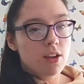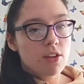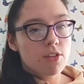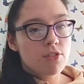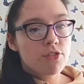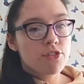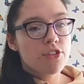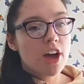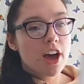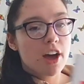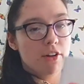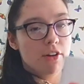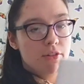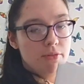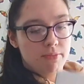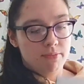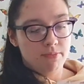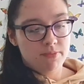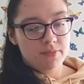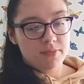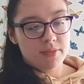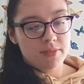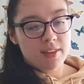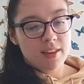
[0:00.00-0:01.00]
So
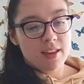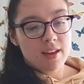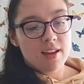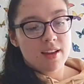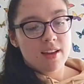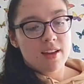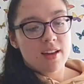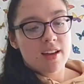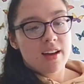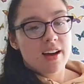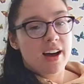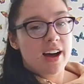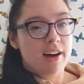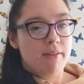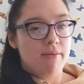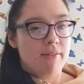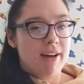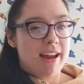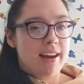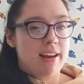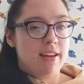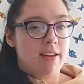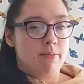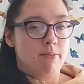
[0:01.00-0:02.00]
I
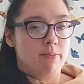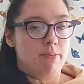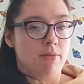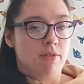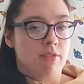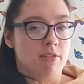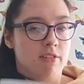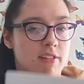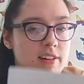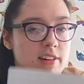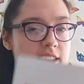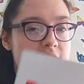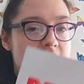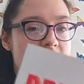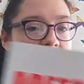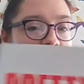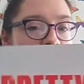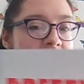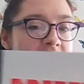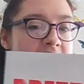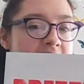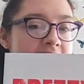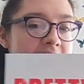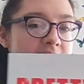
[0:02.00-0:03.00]
went and bought
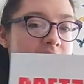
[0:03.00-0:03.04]
a